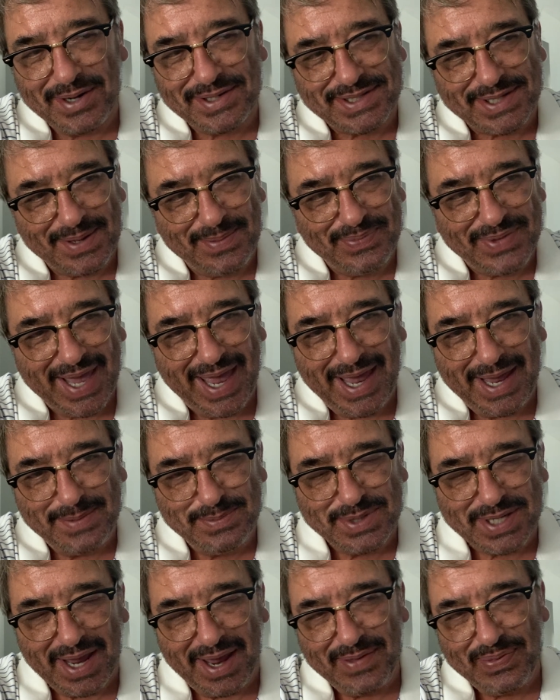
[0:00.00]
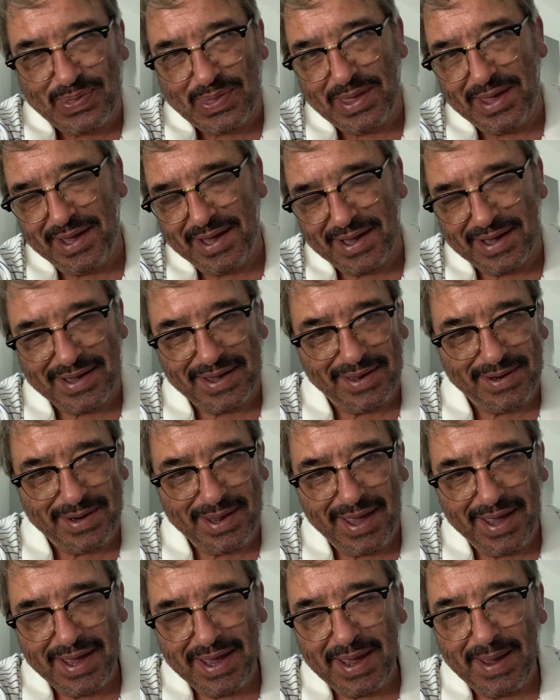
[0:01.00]
sometimes I think,
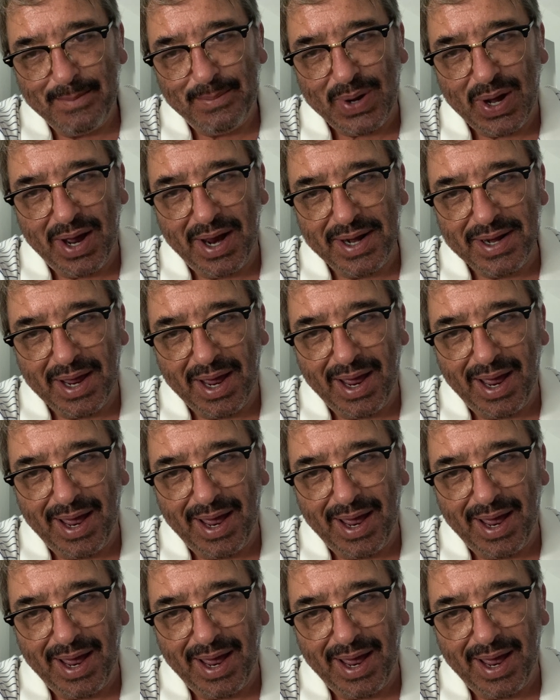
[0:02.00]
but